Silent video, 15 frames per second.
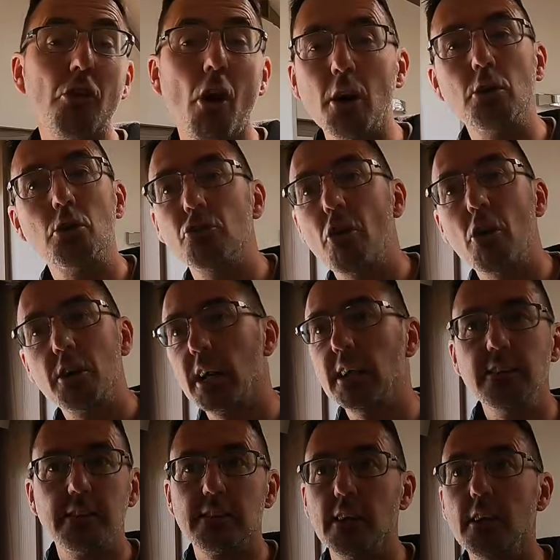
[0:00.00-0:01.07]
right or wrong
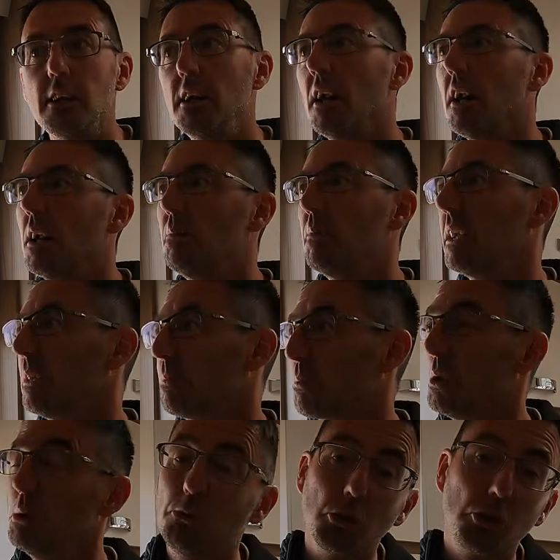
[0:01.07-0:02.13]
answer. It's
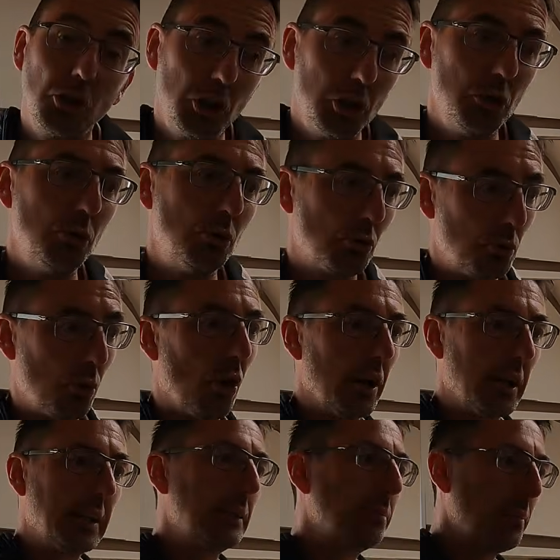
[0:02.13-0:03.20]
pretty much use what
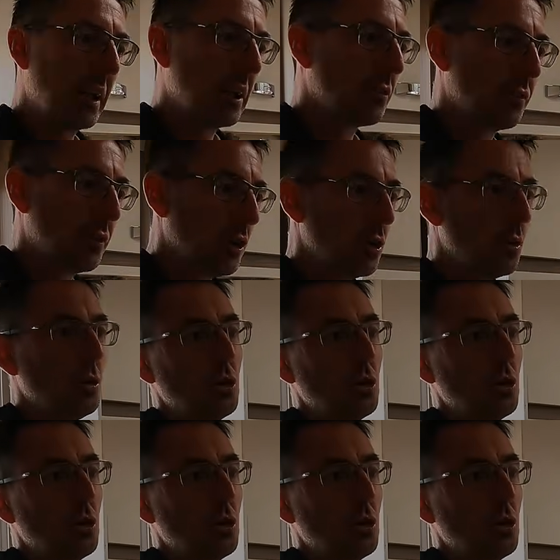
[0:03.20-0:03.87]
is best for you,